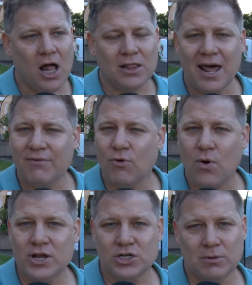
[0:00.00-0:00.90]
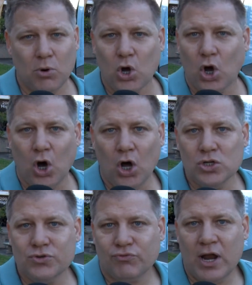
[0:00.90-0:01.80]
A lot of questionable
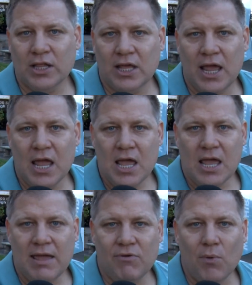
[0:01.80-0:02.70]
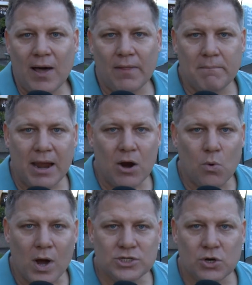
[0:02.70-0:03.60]
calls, frankly. Even while the
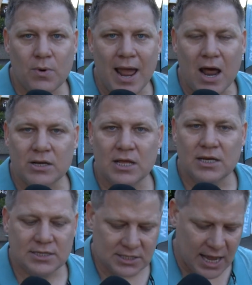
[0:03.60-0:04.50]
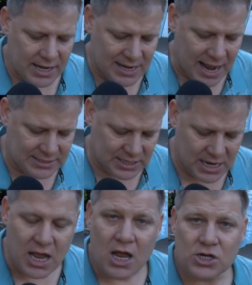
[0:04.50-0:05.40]
mayor was around, he decided not
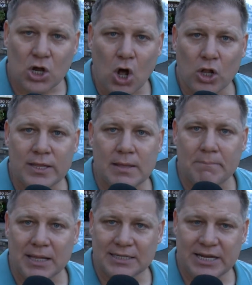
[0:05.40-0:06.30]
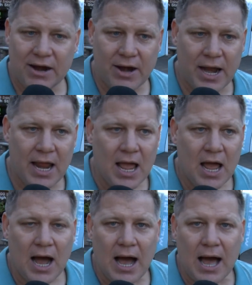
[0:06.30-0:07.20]
to call in the military,
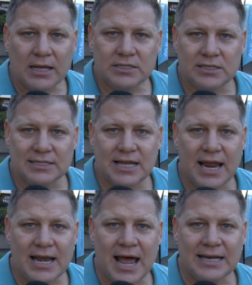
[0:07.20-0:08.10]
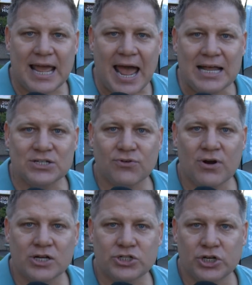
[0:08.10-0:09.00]
decided not to ask for
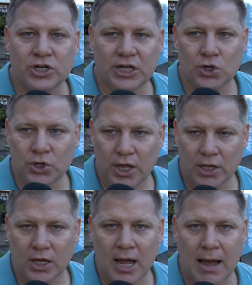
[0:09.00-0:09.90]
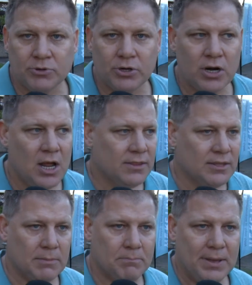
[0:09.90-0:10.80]
a Chinook helicopter
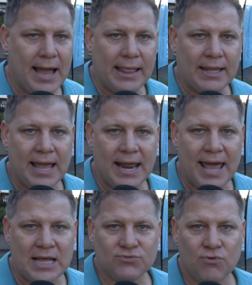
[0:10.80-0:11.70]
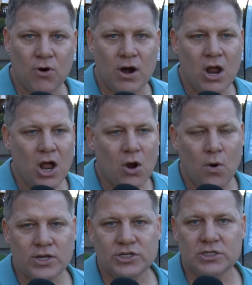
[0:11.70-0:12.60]
that the Big Island had asked for,
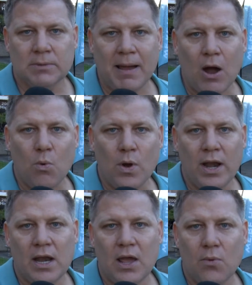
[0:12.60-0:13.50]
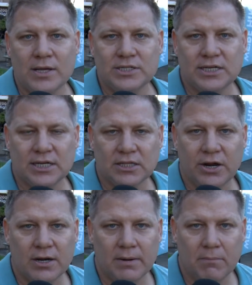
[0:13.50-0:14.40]
questions about when it was he
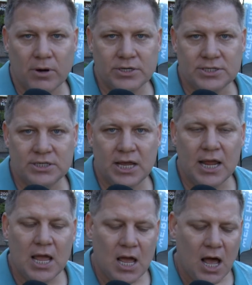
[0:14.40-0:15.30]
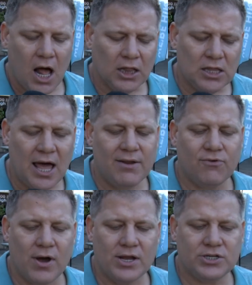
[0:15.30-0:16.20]
declared an emergency, a lot
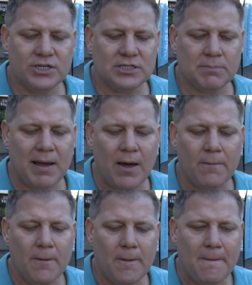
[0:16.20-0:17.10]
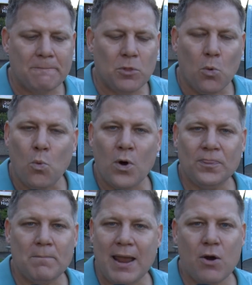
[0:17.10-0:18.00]
of questions about
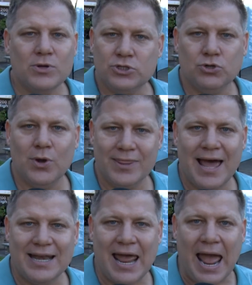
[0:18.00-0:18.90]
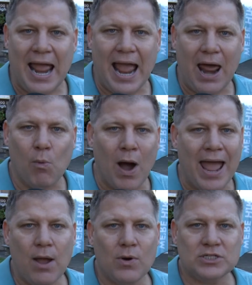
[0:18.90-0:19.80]
what the mayor was doing that day and
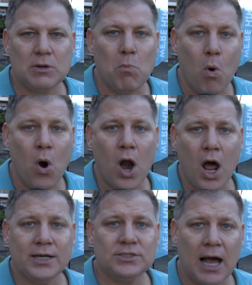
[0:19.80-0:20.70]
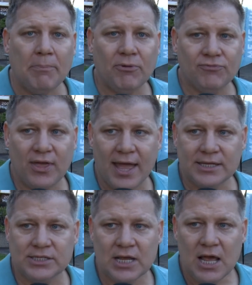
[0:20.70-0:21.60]
why he wasn't more on top of
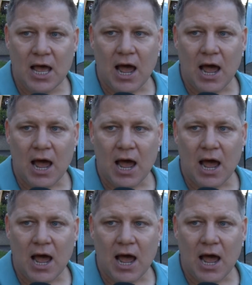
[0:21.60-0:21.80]
things.